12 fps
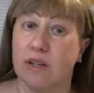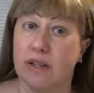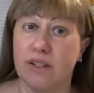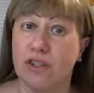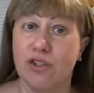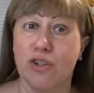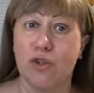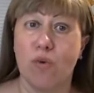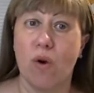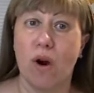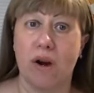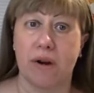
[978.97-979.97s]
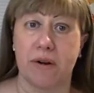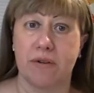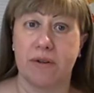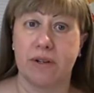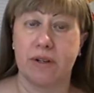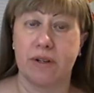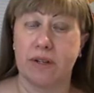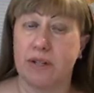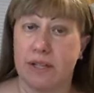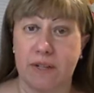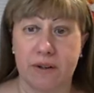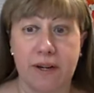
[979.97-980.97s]
And here you are.
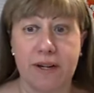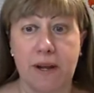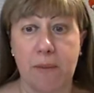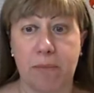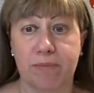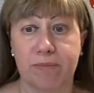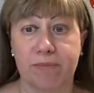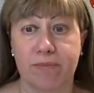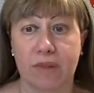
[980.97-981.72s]
Here I am.